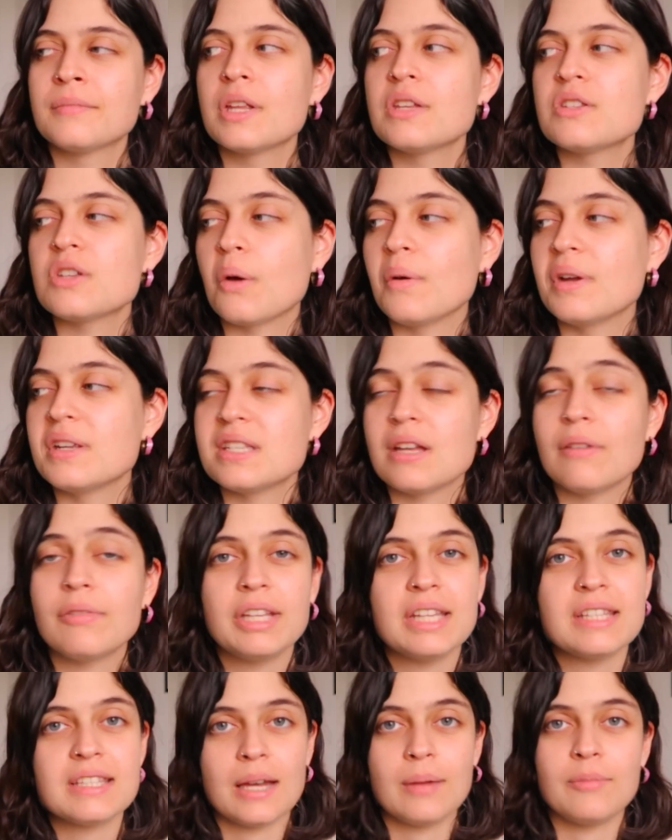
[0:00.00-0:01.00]
So it is
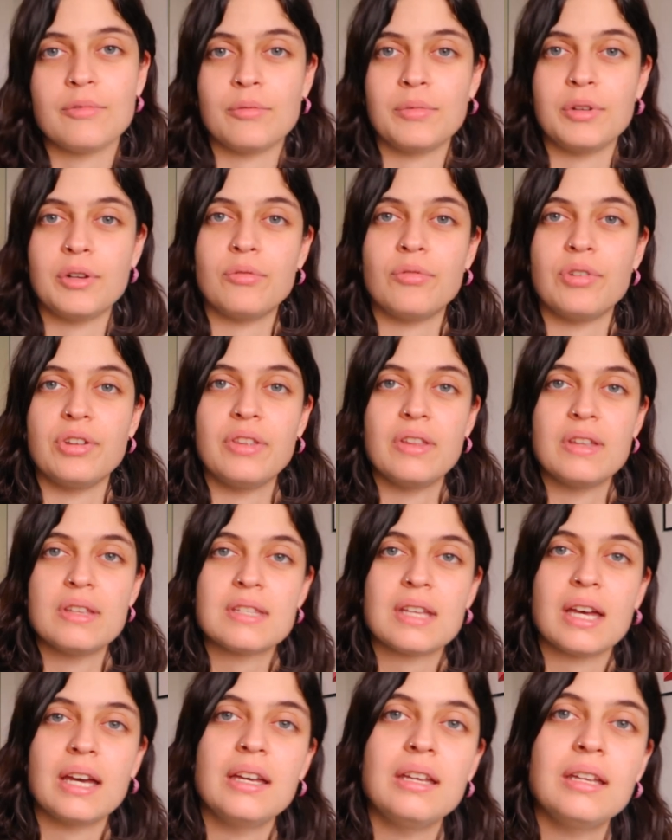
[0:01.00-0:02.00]
definitely time for me to read
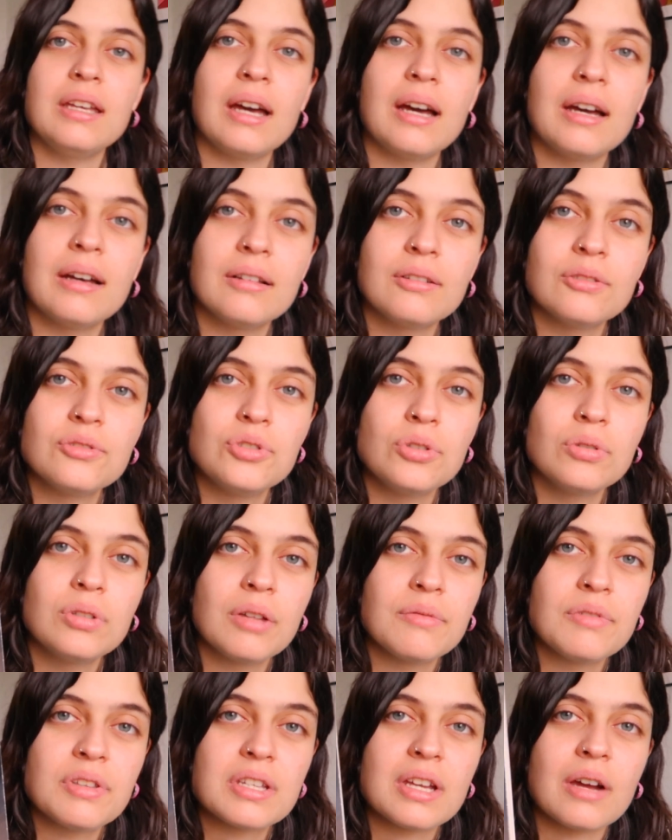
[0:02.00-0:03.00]
this. I do
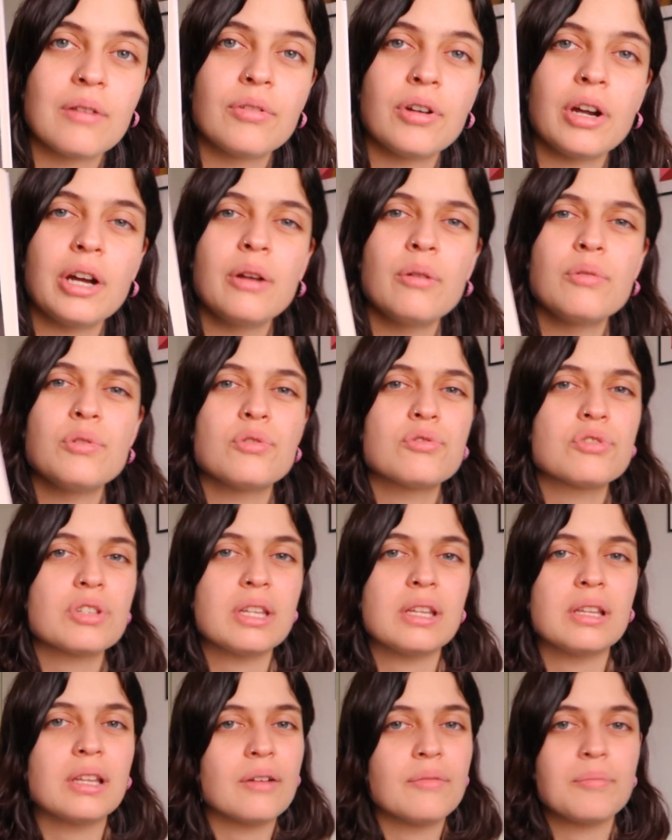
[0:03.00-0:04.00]
love this cover. I don't
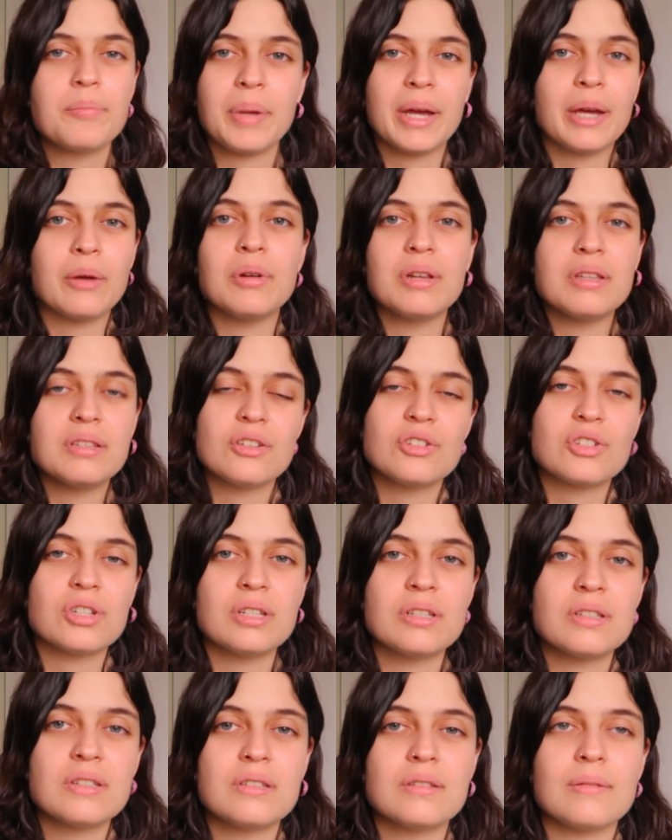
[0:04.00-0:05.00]
usually love Penguin
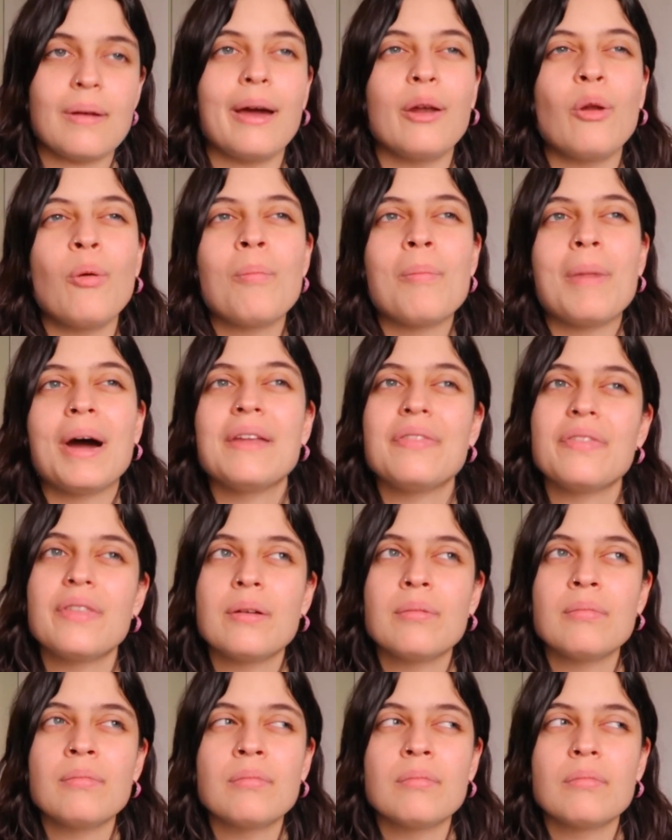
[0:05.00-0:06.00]
editions. I don't mind
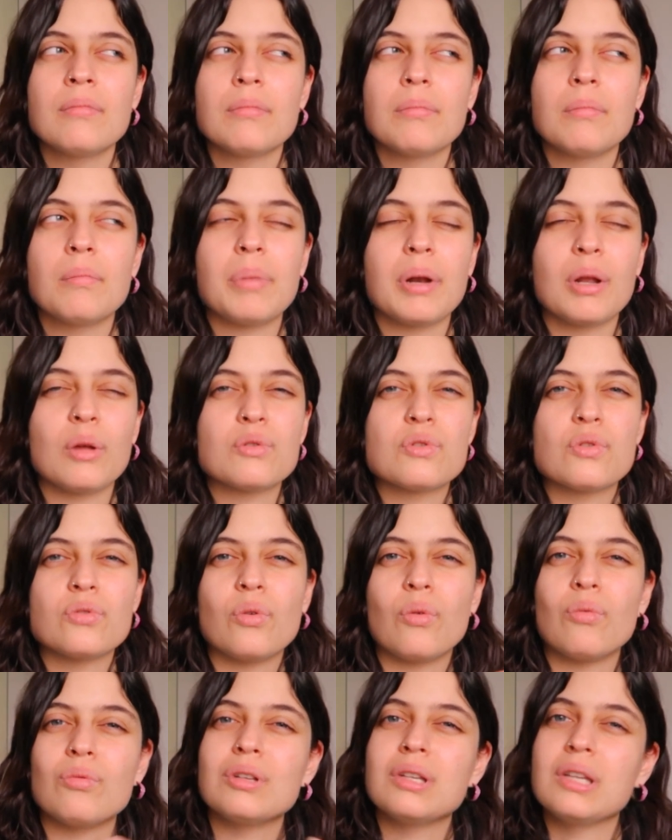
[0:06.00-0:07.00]
them, but I also
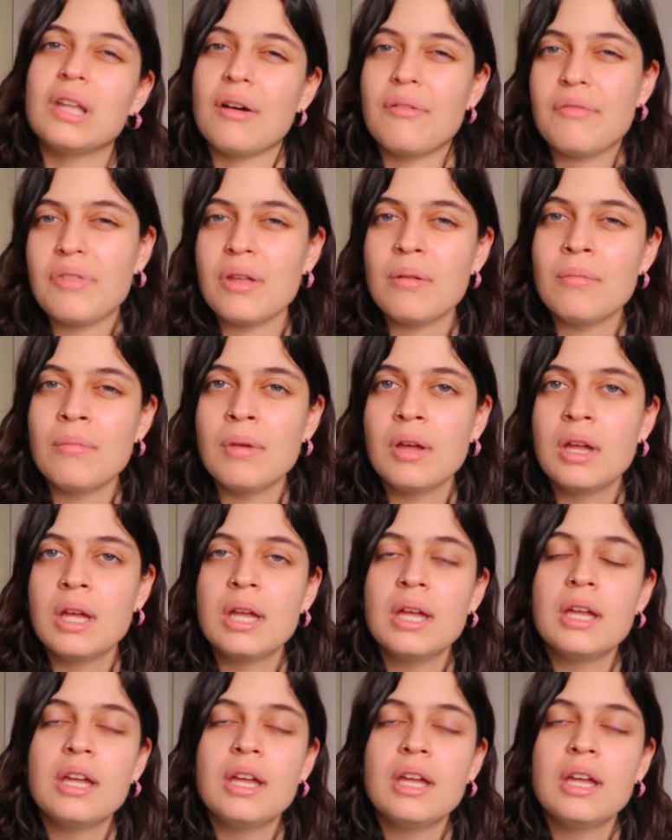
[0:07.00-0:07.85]
don't love them.